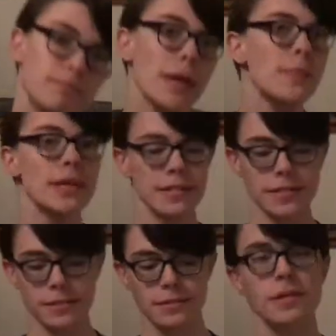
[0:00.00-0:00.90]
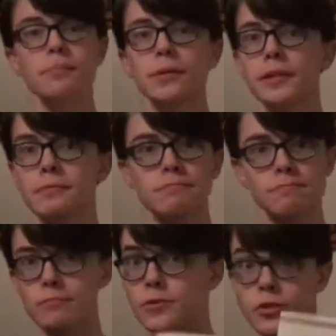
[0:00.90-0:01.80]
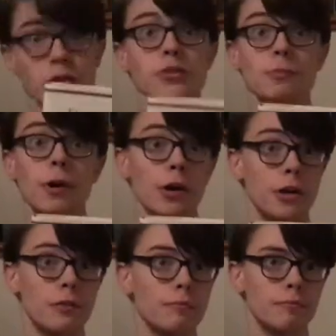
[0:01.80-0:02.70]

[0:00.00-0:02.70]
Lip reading: maybe it's simply just a book.